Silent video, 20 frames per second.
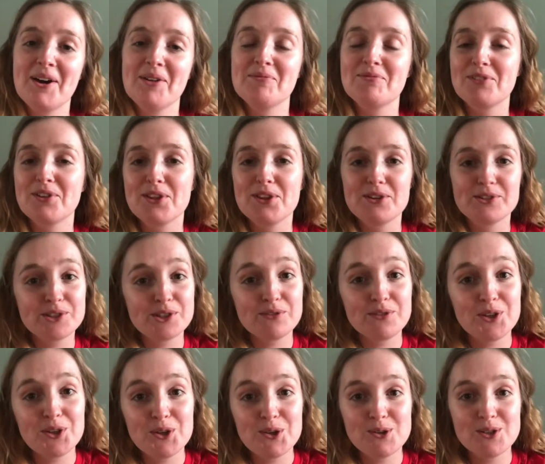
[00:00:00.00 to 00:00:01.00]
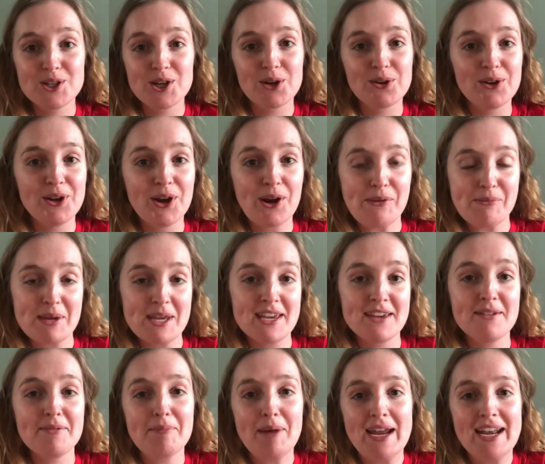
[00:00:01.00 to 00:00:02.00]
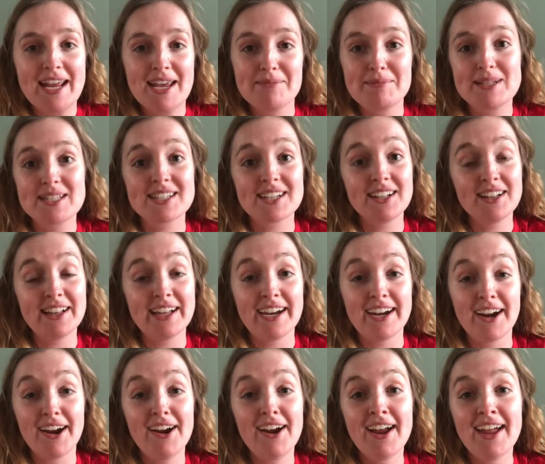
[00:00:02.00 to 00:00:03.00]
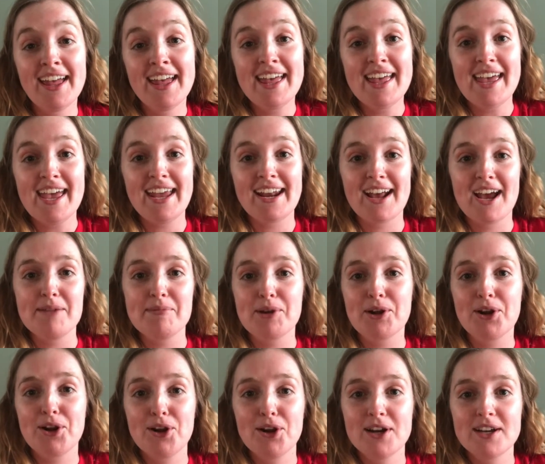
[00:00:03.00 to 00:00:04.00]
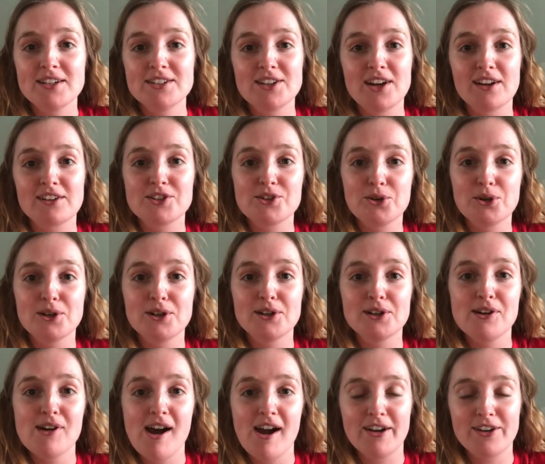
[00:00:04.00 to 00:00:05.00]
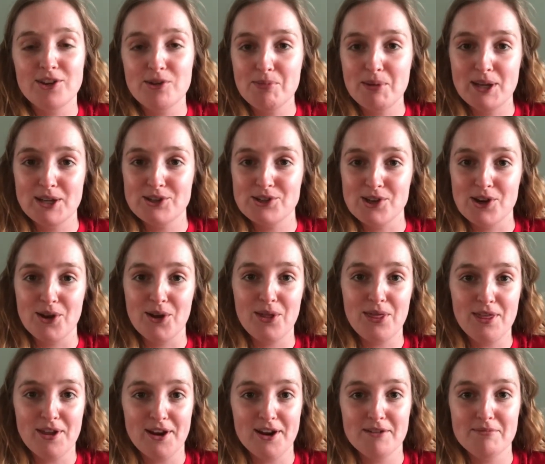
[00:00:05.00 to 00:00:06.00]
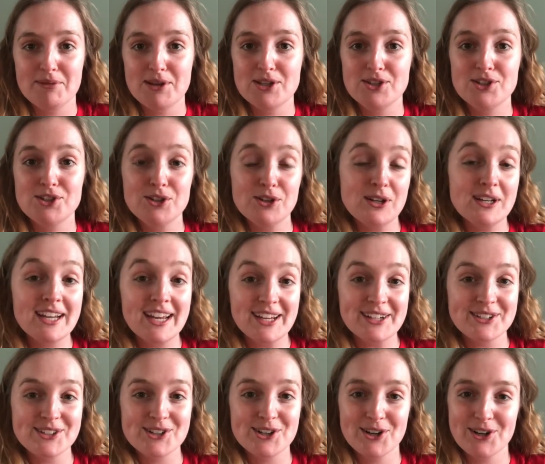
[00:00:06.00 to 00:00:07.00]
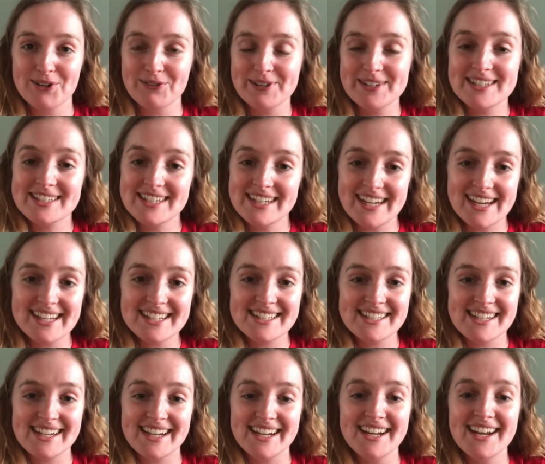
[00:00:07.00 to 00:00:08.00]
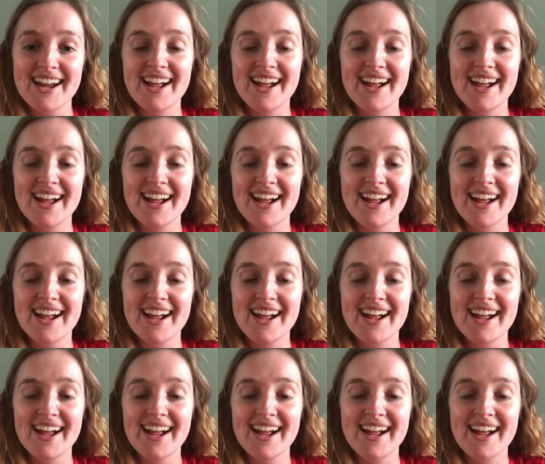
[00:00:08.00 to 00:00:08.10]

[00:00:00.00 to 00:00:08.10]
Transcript: For those of you who don't know me, my name is Claire and I'm a current Doctoral Occupational Therapy Student Intern with CSC.